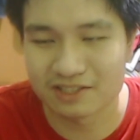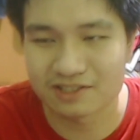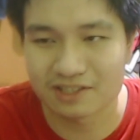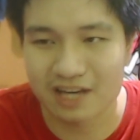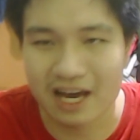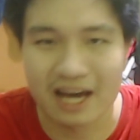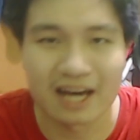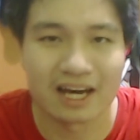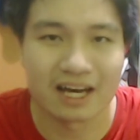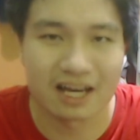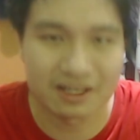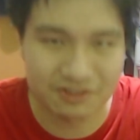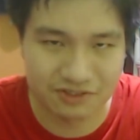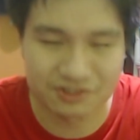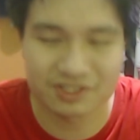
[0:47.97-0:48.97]

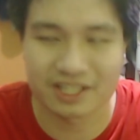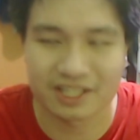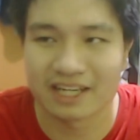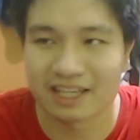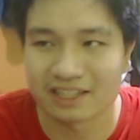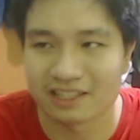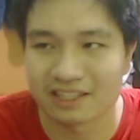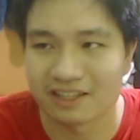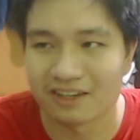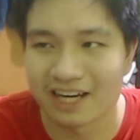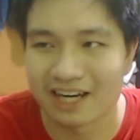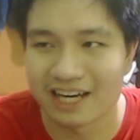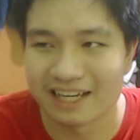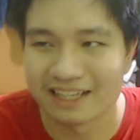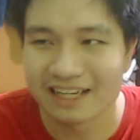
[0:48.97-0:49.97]
I should say that, you know.
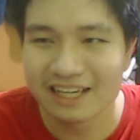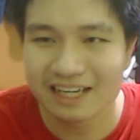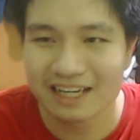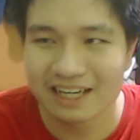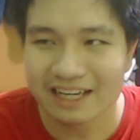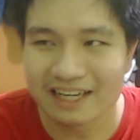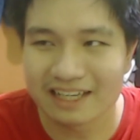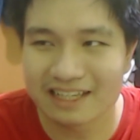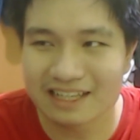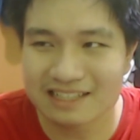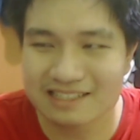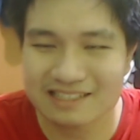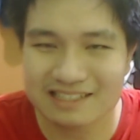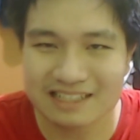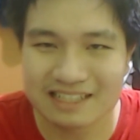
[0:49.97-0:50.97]
And it
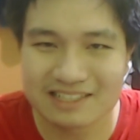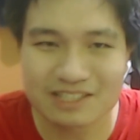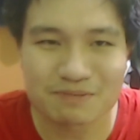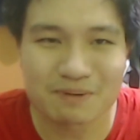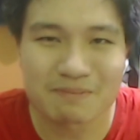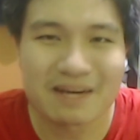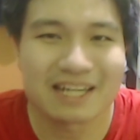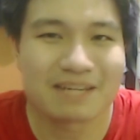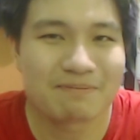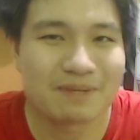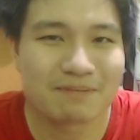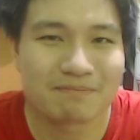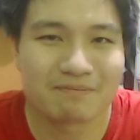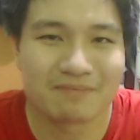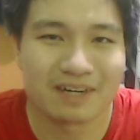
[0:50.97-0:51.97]
just reminded me
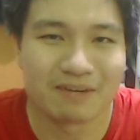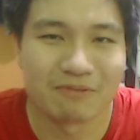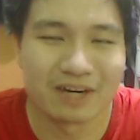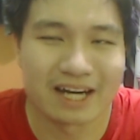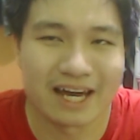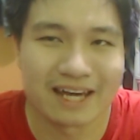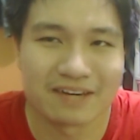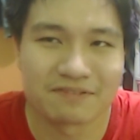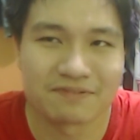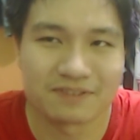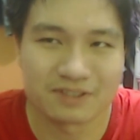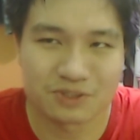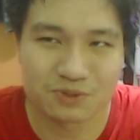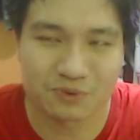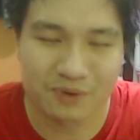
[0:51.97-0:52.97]
when I
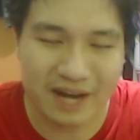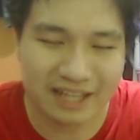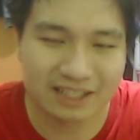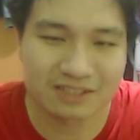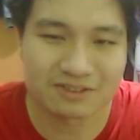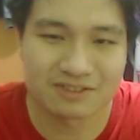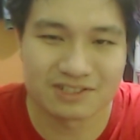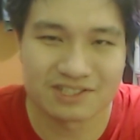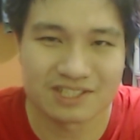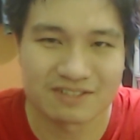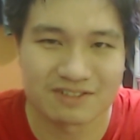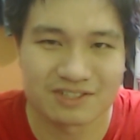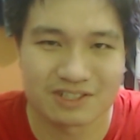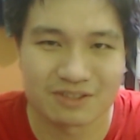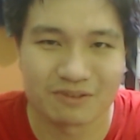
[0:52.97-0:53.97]
first reacted to this
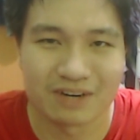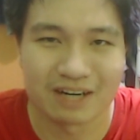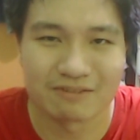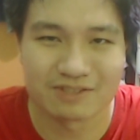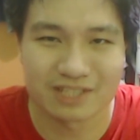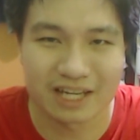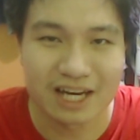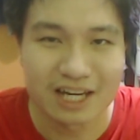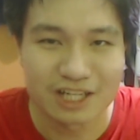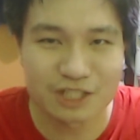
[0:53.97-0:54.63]
series, you know, where I was like,